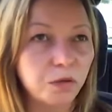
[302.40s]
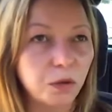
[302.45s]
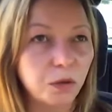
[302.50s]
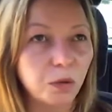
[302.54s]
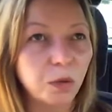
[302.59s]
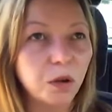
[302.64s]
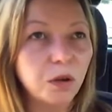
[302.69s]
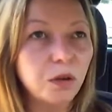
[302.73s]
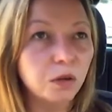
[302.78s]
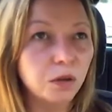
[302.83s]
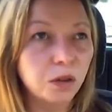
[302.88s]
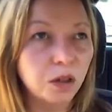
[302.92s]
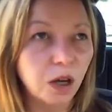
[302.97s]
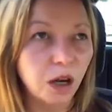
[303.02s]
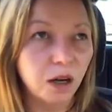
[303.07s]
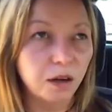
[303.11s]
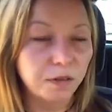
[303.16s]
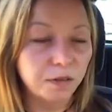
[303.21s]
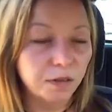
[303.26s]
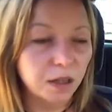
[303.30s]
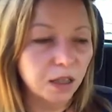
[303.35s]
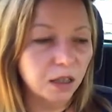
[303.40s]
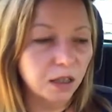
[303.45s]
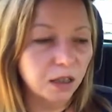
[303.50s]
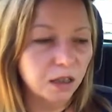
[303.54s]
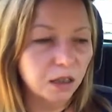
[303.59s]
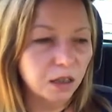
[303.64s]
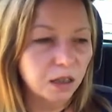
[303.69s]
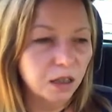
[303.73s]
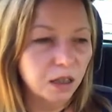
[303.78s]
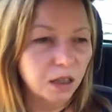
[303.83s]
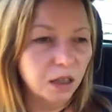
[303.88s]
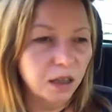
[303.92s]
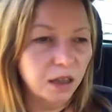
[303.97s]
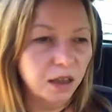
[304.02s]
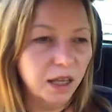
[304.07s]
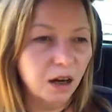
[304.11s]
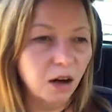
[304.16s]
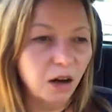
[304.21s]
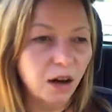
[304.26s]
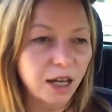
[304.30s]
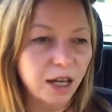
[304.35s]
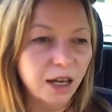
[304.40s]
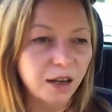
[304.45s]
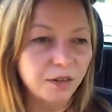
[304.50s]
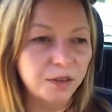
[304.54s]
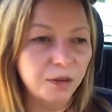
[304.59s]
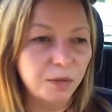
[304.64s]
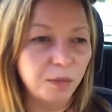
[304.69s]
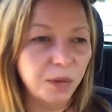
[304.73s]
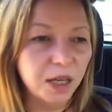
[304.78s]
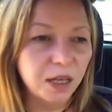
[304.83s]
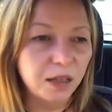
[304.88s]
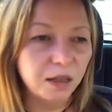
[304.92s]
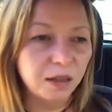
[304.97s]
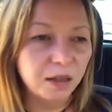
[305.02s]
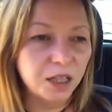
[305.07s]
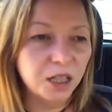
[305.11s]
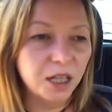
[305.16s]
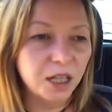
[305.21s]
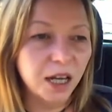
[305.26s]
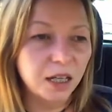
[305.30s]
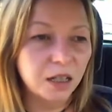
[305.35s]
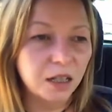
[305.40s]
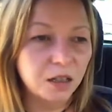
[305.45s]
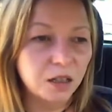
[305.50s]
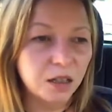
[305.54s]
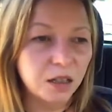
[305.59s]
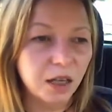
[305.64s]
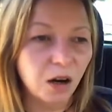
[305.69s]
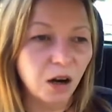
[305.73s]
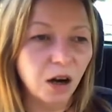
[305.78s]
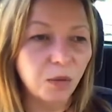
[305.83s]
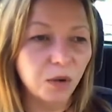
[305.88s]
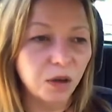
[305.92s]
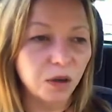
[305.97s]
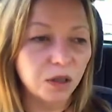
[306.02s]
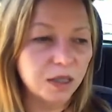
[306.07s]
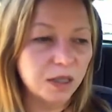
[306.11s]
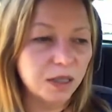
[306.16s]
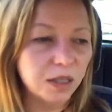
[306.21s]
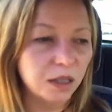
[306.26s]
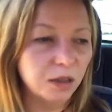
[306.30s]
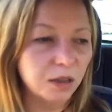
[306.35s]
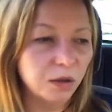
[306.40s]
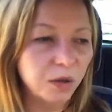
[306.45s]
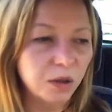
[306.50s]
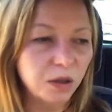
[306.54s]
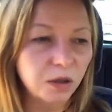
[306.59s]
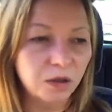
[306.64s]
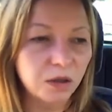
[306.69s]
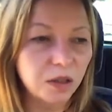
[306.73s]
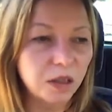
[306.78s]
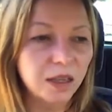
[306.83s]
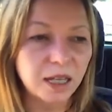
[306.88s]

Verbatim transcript: the world kind of thing, that I have to be the change that I want to see in the world.